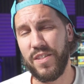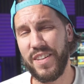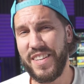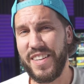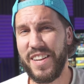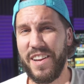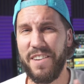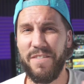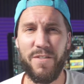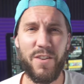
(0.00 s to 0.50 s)
The
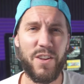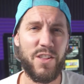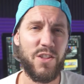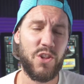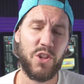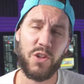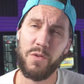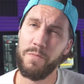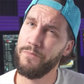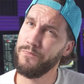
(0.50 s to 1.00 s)

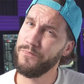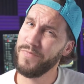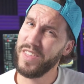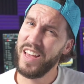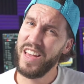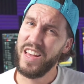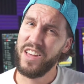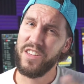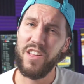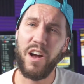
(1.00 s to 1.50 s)
difference
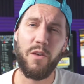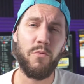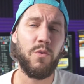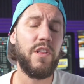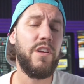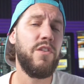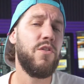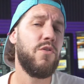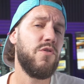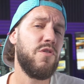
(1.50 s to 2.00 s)
is not
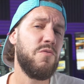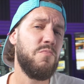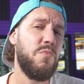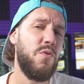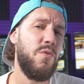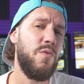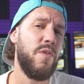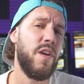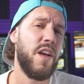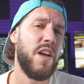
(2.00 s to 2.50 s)
really
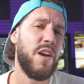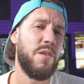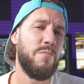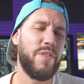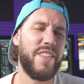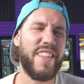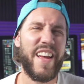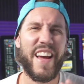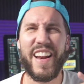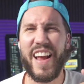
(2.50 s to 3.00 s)
noticeable,
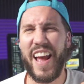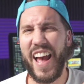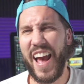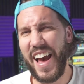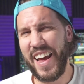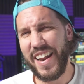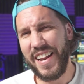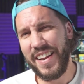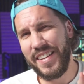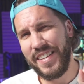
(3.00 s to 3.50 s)
but that
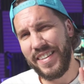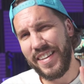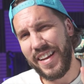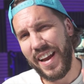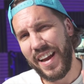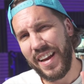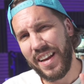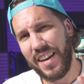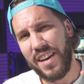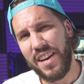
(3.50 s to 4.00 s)
added
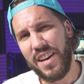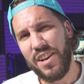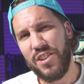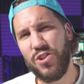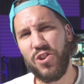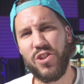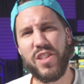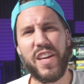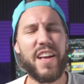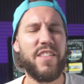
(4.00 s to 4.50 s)
tech
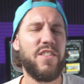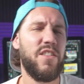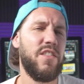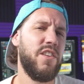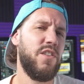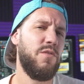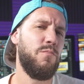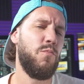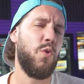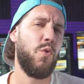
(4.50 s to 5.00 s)
just adds a
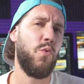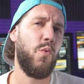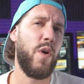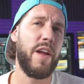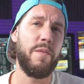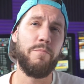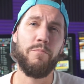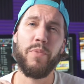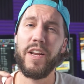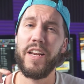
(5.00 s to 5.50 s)
little more
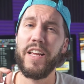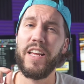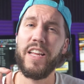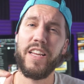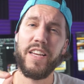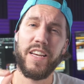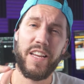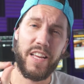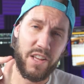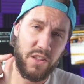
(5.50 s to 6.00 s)
weight, but
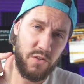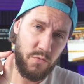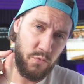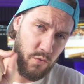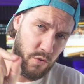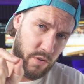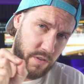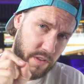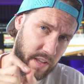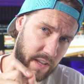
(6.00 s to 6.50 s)
it is
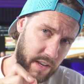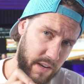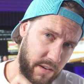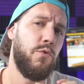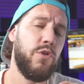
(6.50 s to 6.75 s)
worth it.